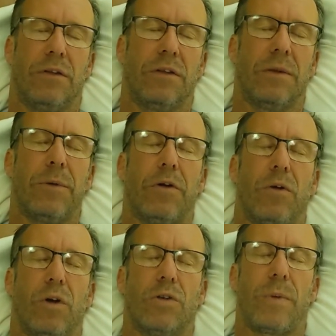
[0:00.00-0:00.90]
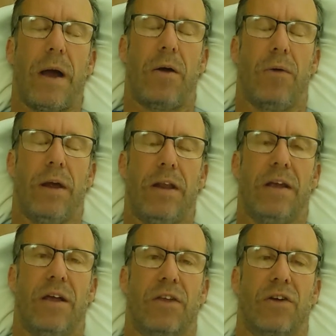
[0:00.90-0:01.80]
Typical horsepower
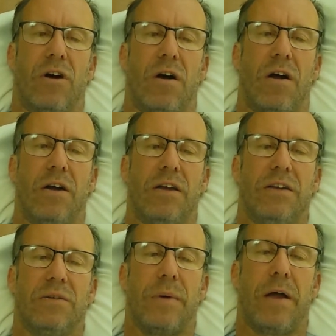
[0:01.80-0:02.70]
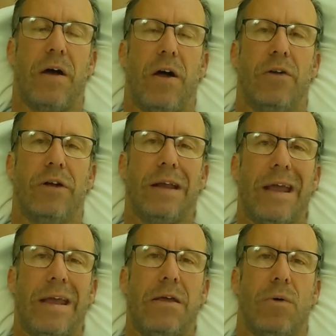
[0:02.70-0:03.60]
rating on the car is about
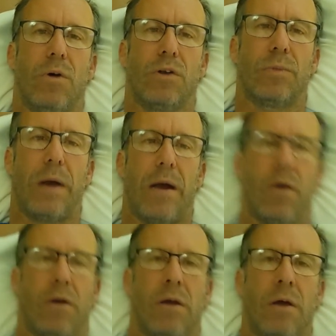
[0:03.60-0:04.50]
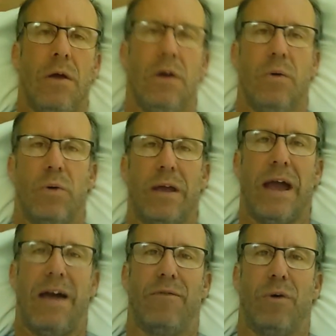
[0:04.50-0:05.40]
180 horsepower. We
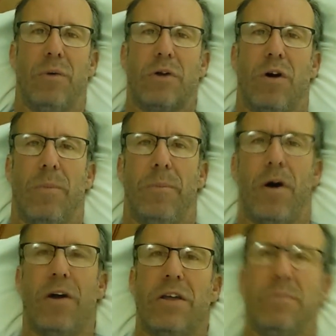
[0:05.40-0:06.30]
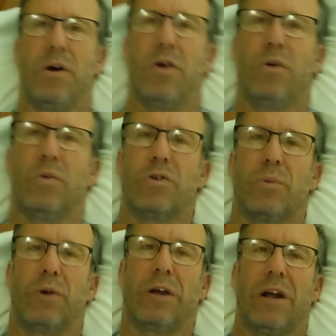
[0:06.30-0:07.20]
have what we call party mode, which will
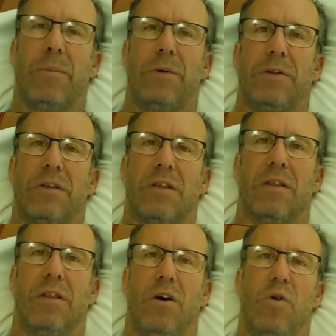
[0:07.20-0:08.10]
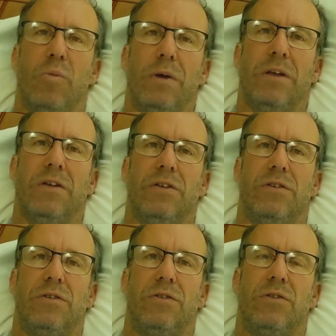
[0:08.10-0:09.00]
bring it up into the low mid
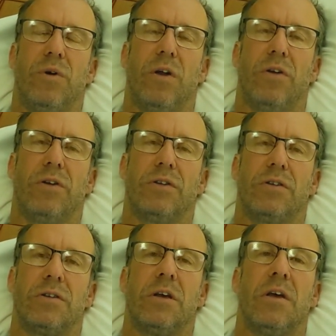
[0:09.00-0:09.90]
200s.